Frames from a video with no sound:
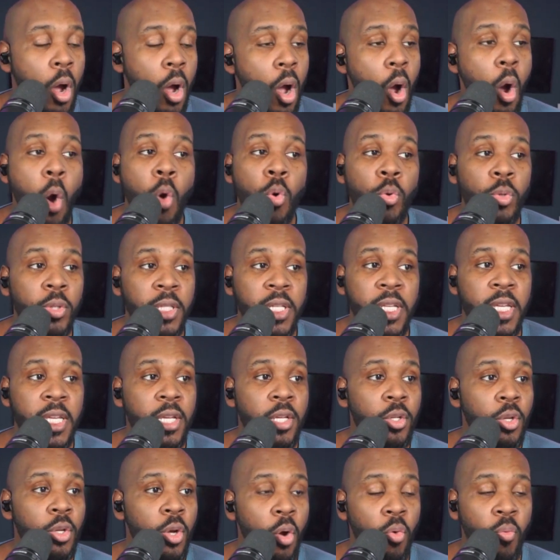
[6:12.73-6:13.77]
only
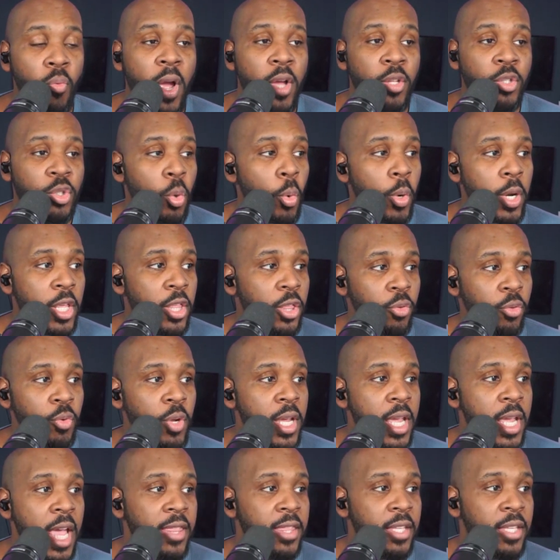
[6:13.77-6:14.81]
around
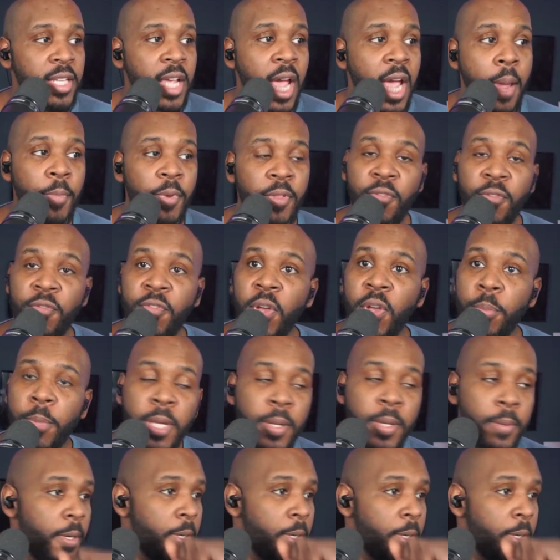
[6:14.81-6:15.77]
23 at the time of the filming